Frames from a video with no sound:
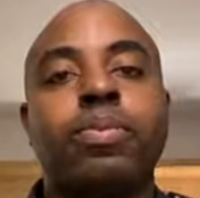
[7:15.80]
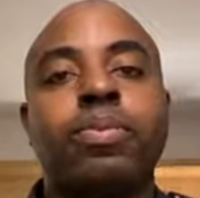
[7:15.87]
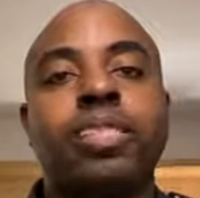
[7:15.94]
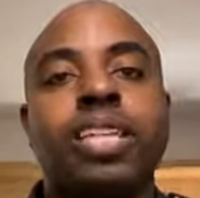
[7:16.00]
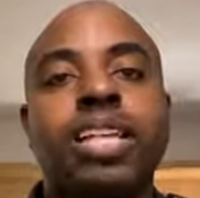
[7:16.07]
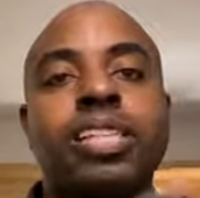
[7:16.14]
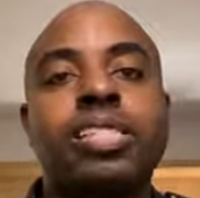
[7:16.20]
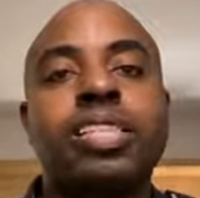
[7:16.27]

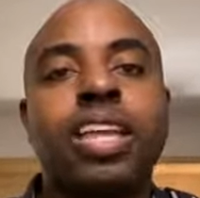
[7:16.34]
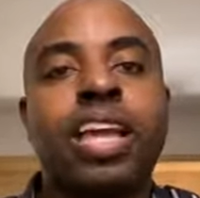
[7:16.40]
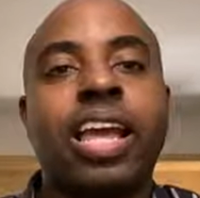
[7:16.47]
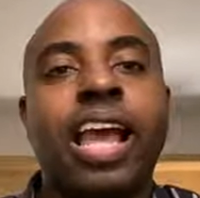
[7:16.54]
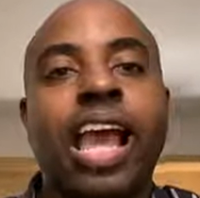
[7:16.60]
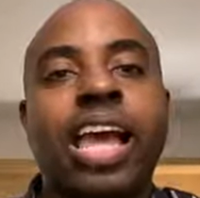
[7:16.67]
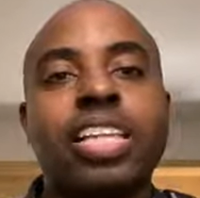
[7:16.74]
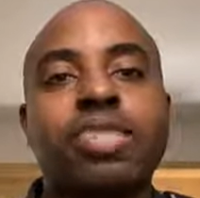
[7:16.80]
this
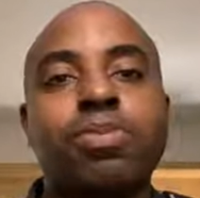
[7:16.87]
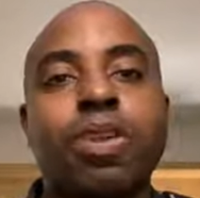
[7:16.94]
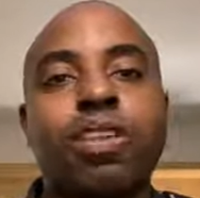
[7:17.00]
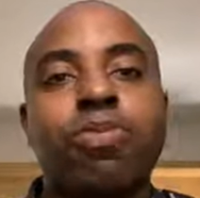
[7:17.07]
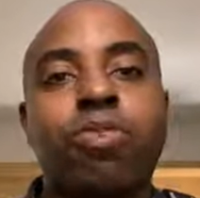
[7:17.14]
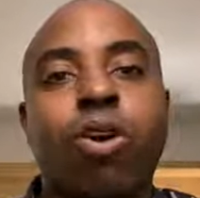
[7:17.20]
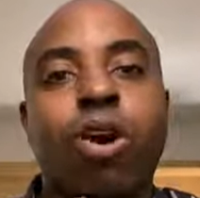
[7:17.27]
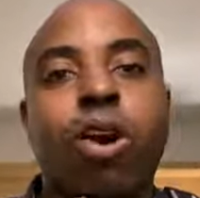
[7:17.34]
has
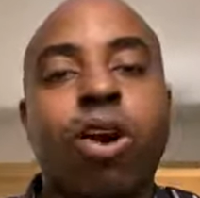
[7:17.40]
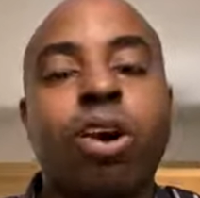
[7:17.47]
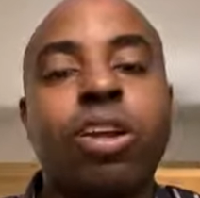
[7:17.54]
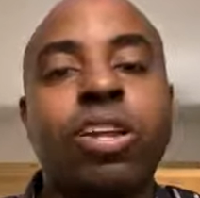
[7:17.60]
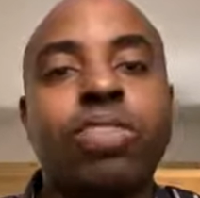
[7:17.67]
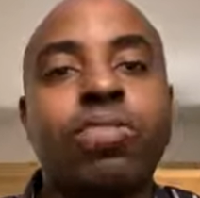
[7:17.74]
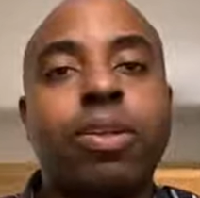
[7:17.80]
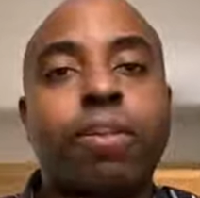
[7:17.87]
been for
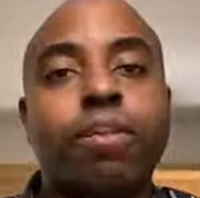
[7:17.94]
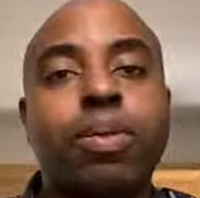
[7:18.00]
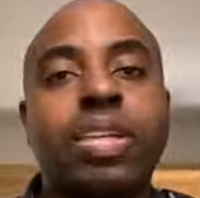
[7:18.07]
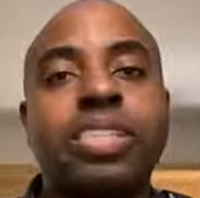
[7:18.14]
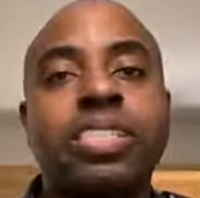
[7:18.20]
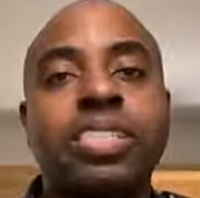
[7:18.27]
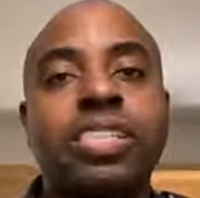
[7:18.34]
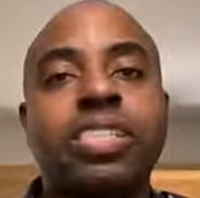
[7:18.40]
all of the
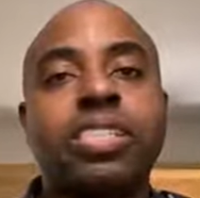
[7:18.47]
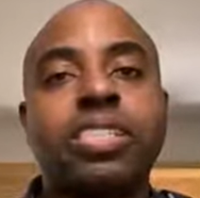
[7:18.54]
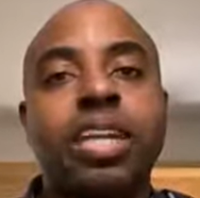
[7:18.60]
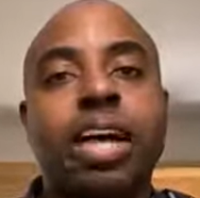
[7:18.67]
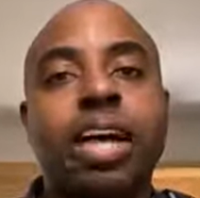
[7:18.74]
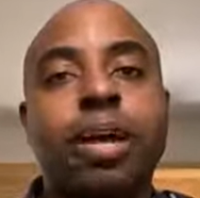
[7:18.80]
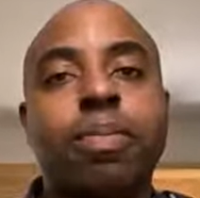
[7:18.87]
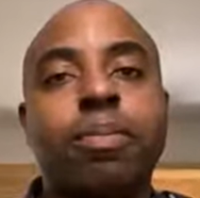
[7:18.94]
business
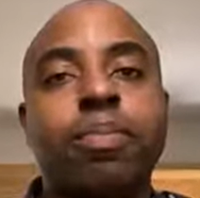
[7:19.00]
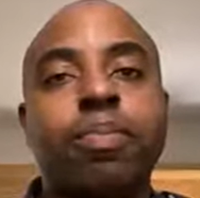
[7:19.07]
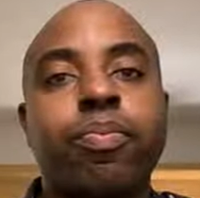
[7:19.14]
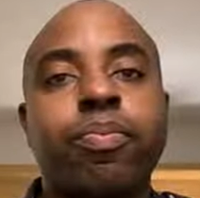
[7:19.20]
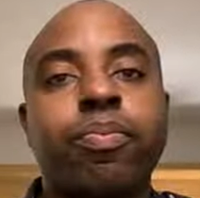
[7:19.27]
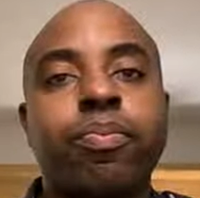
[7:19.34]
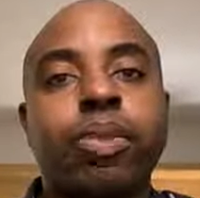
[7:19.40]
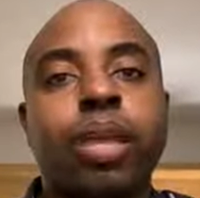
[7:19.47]

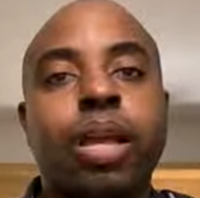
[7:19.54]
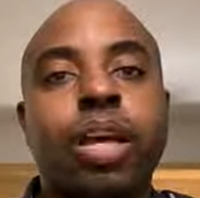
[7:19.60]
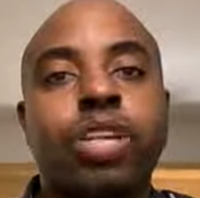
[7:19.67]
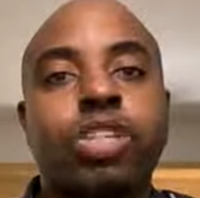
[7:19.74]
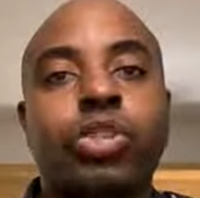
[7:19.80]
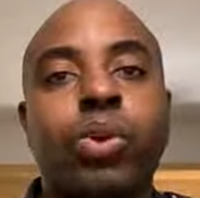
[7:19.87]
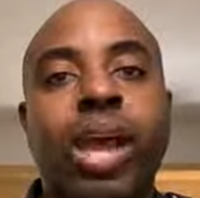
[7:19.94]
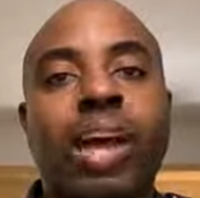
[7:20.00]

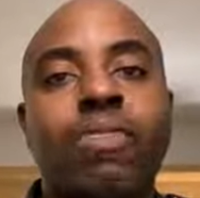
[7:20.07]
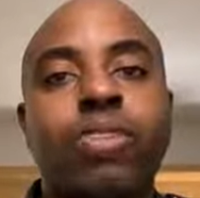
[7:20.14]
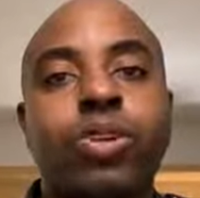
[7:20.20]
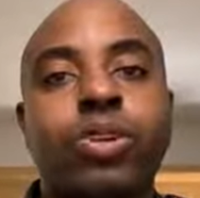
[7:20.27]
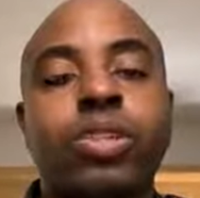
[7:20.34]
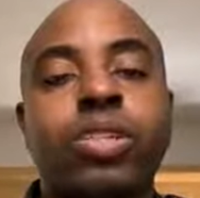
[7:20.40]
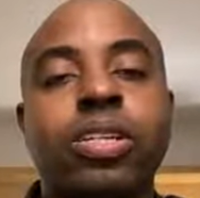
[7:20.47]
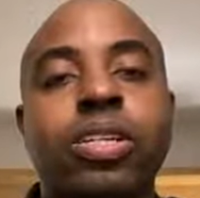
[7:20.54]

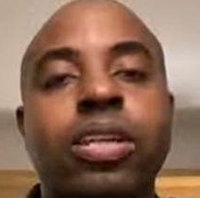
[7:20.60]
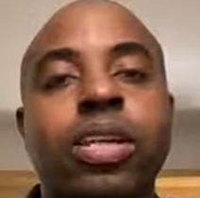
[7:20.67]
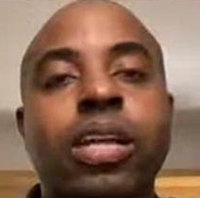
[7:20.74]
travelers.